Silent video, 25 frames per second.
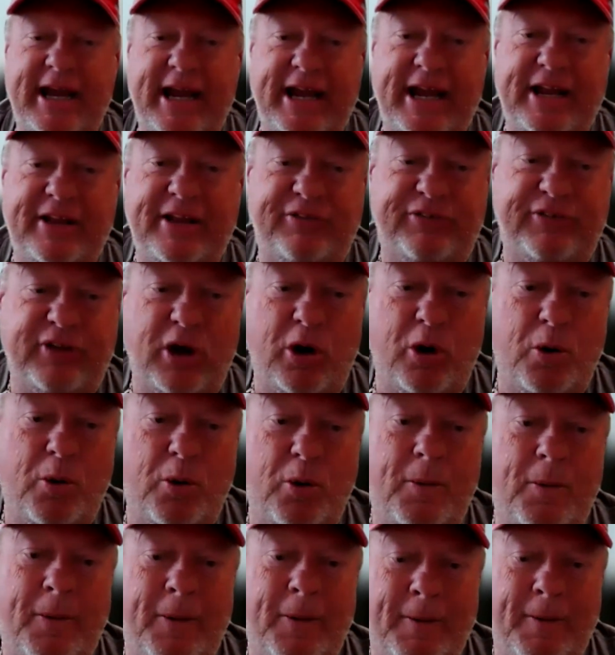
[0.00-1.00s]
And
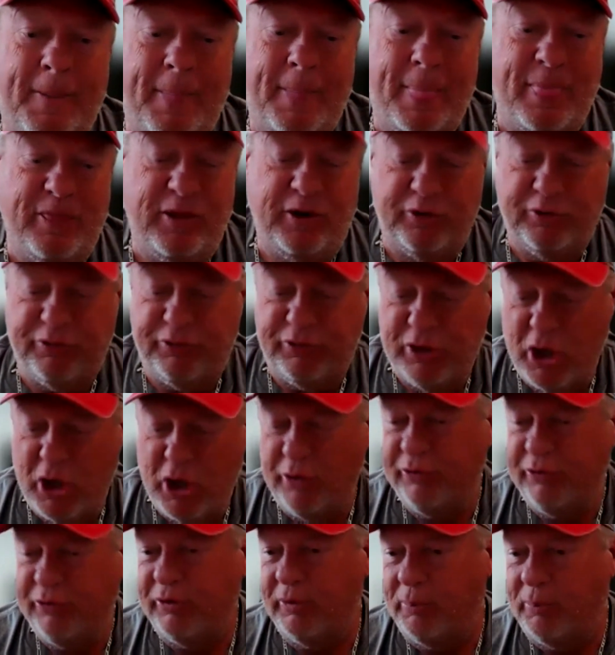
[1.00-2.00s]
so there's
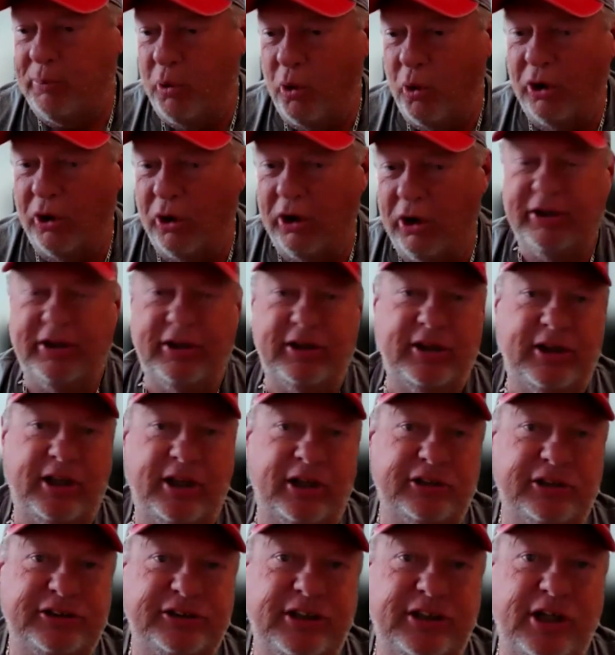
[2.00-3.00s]
no support,
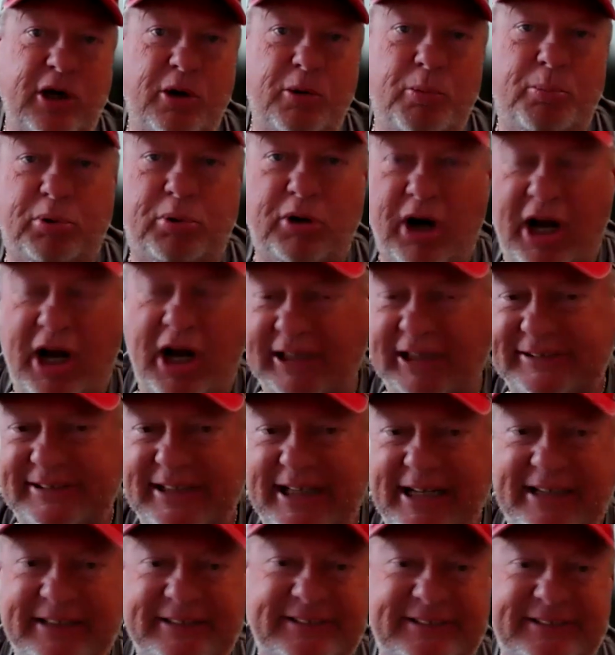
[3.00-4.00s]
there's no
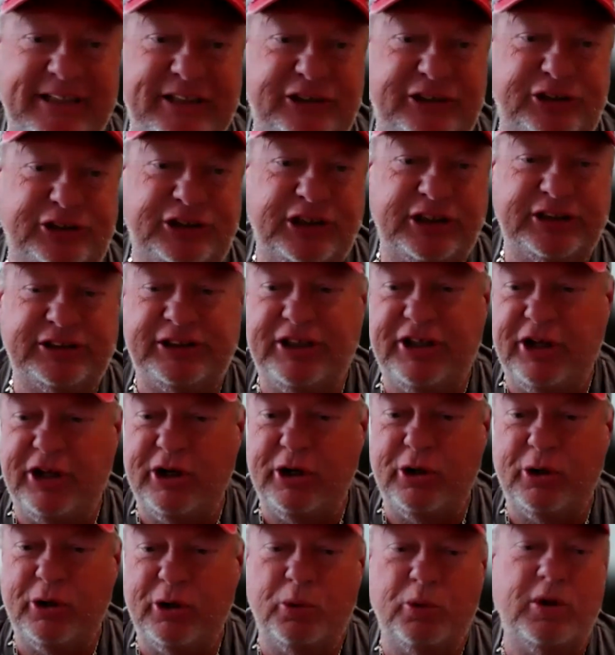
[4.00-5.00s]
process. It's just
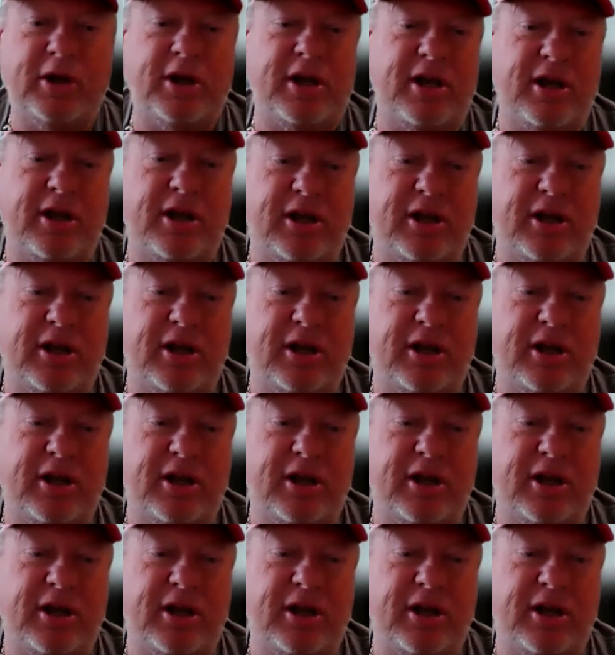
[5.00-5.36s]
you